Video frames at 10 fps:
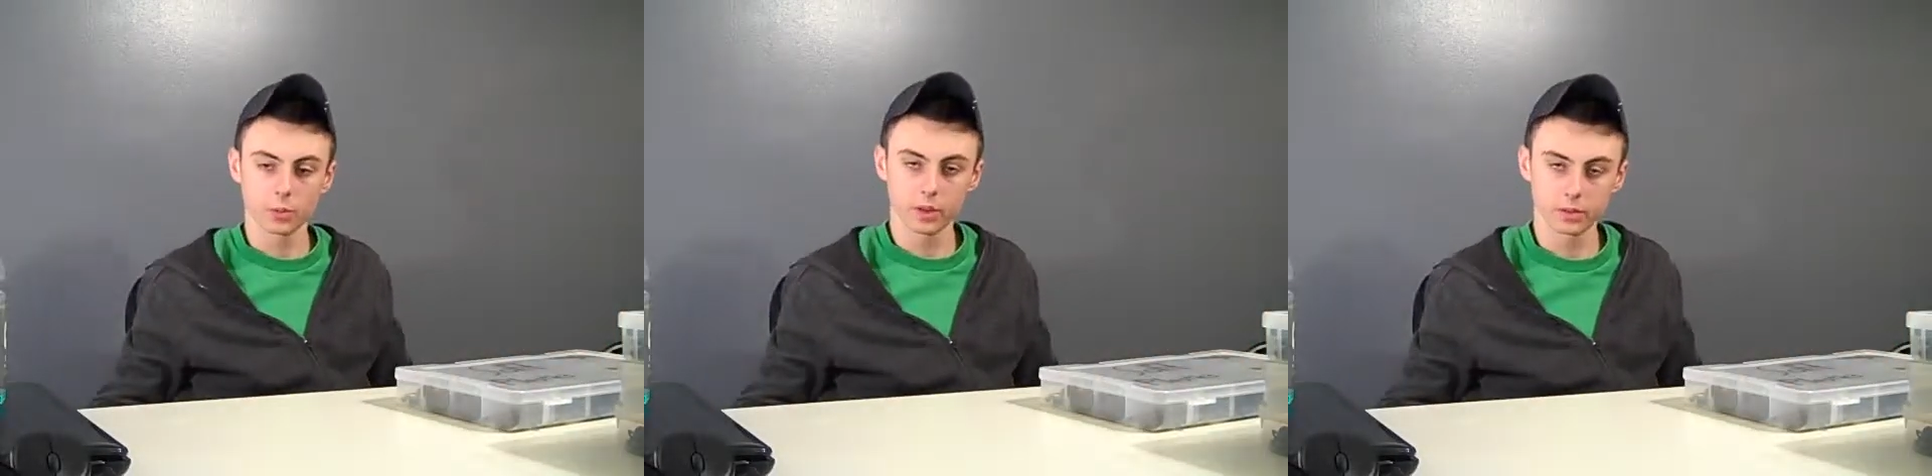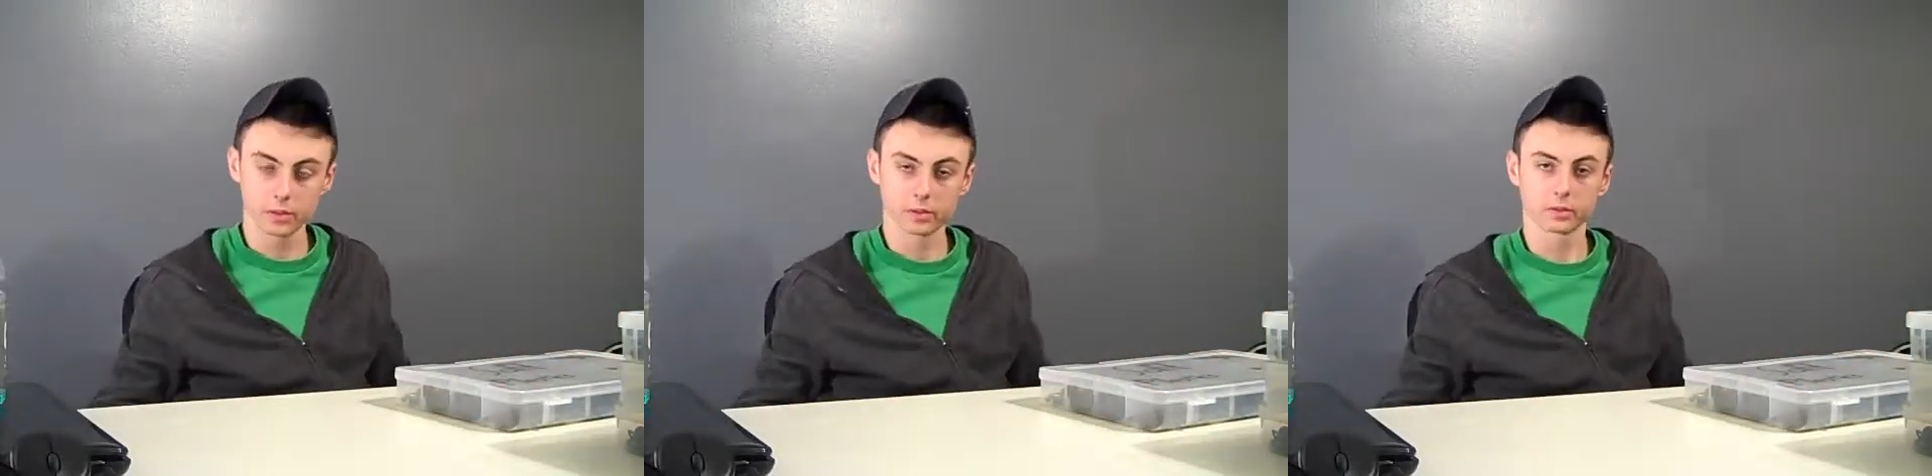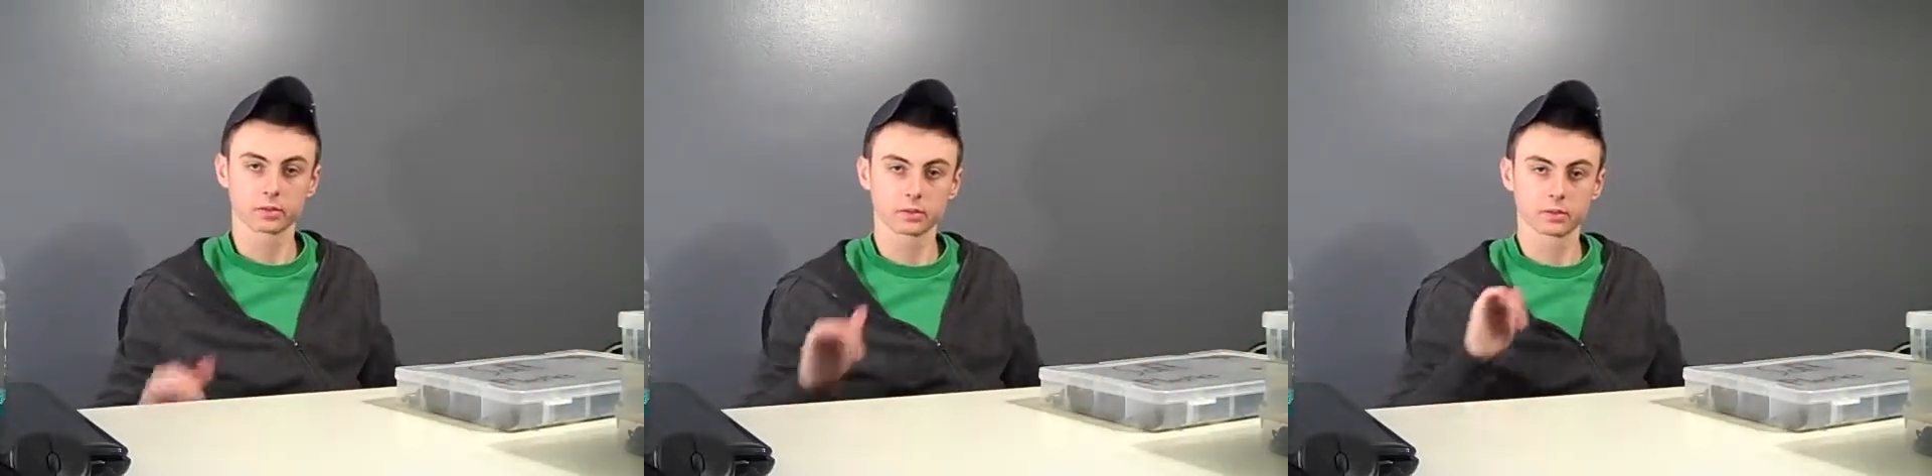weather.
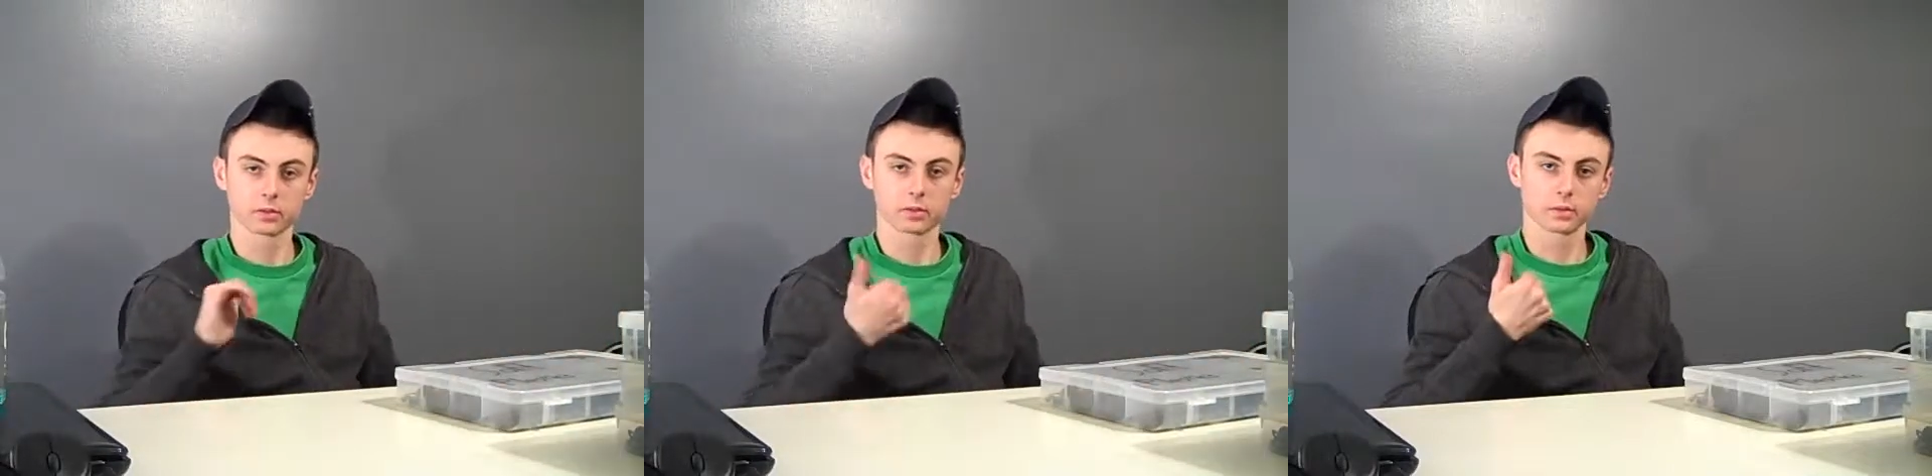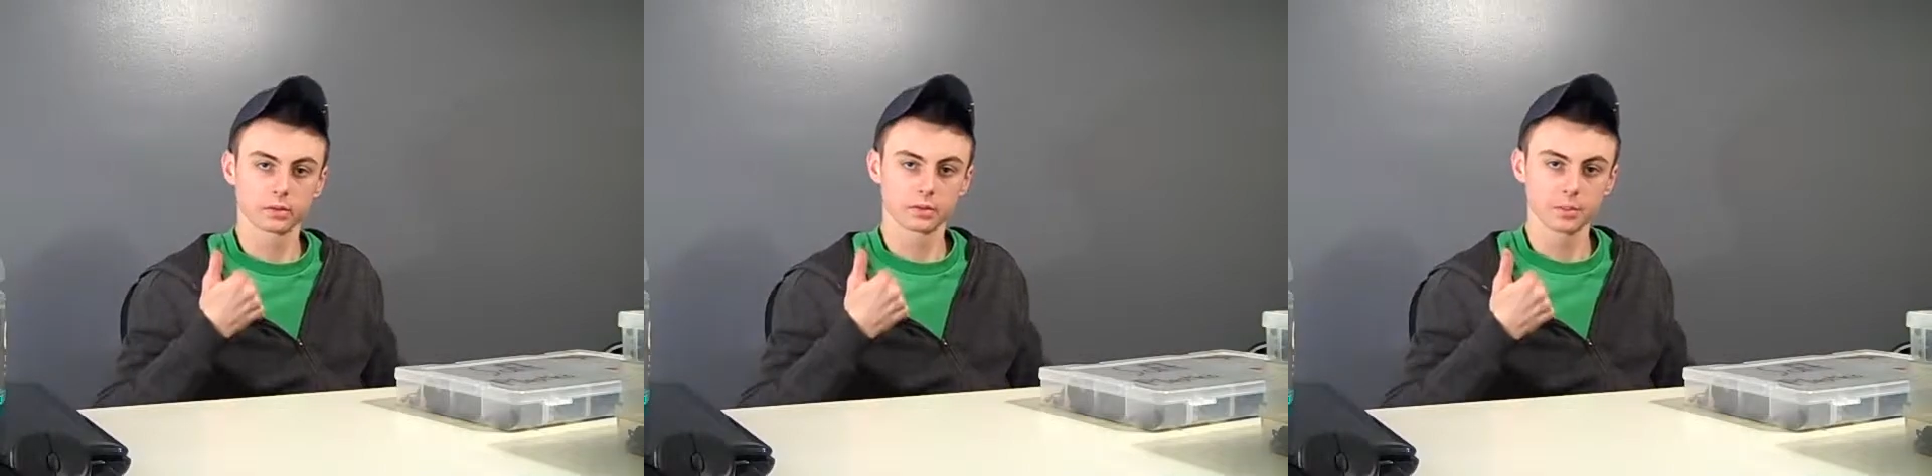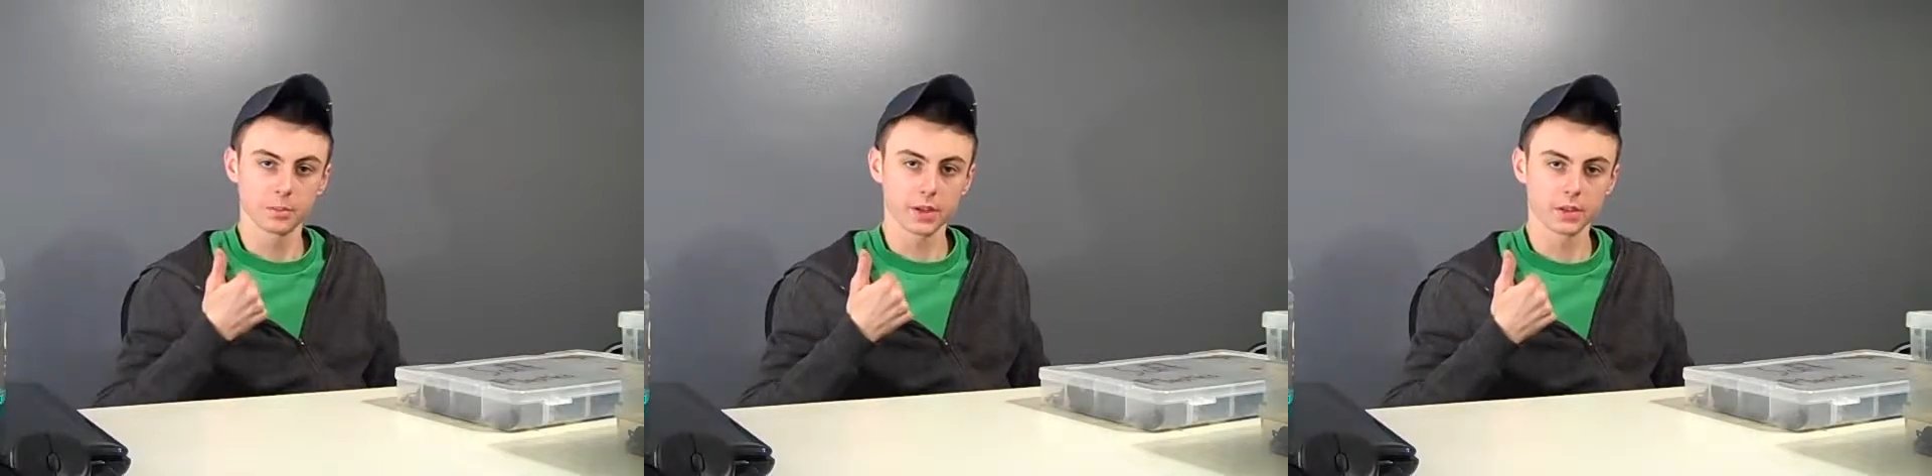
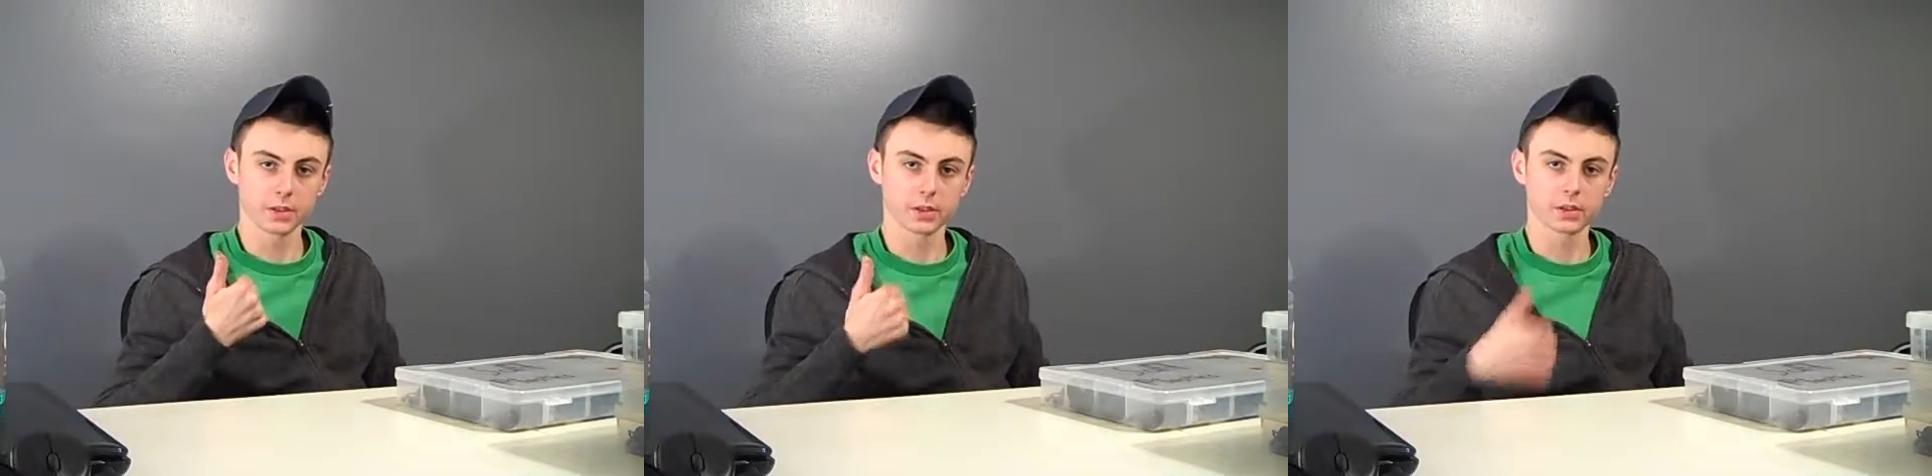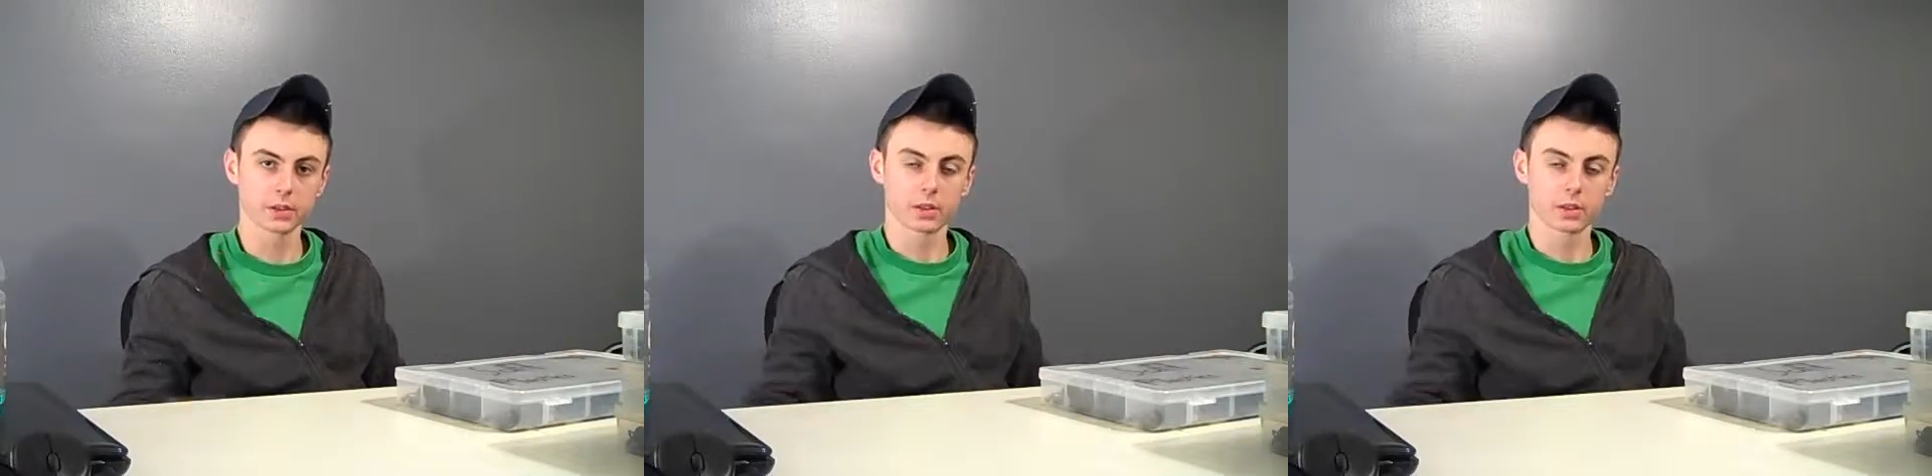Peace.